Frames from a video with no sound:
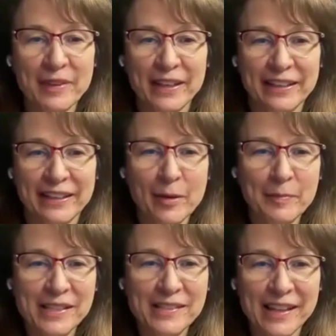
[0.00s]
something. Now
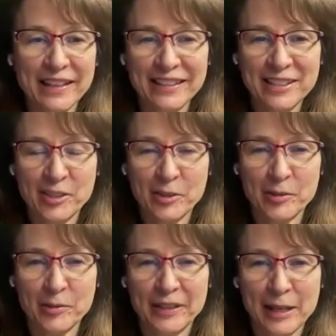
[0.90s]
I'm excited
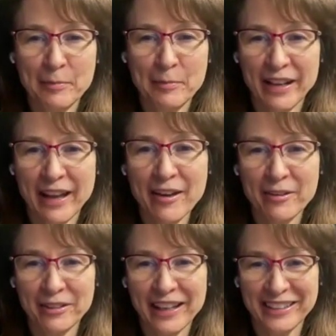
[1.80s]
to get mine
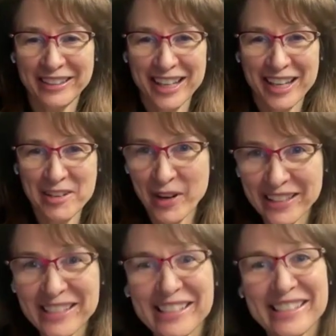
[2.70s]
out and
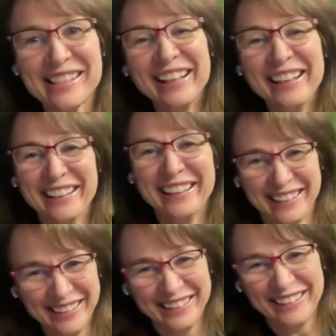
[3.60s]
practice.
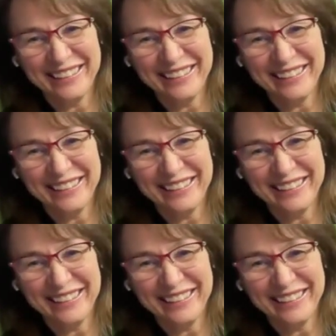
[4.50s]
I